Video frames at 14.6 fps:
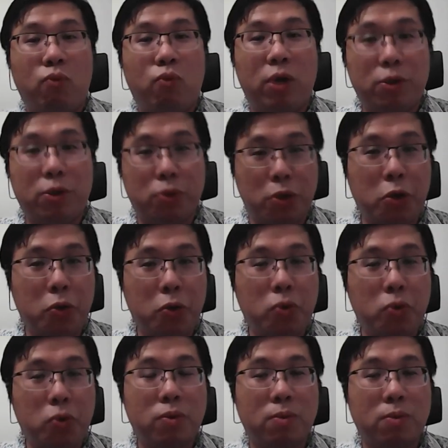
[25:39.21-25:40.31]
When you
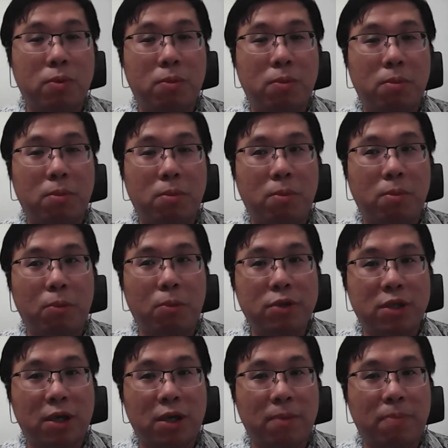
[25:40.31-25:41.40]
know
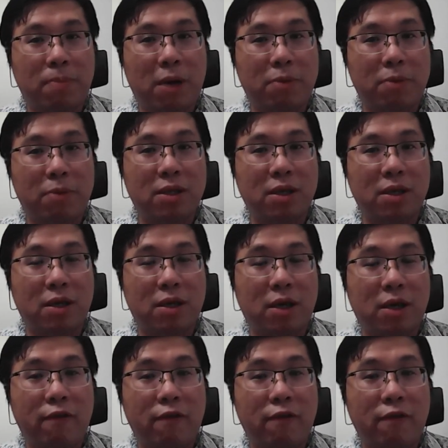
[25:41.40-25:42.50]
most public
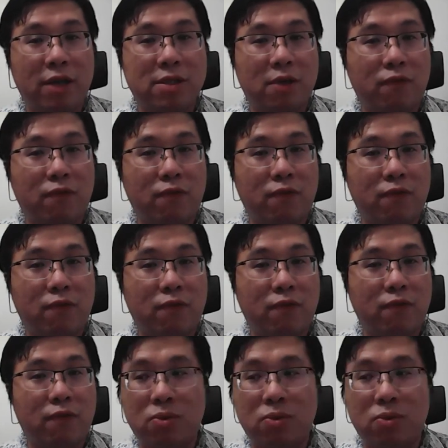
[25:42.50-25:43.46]
healthcare services,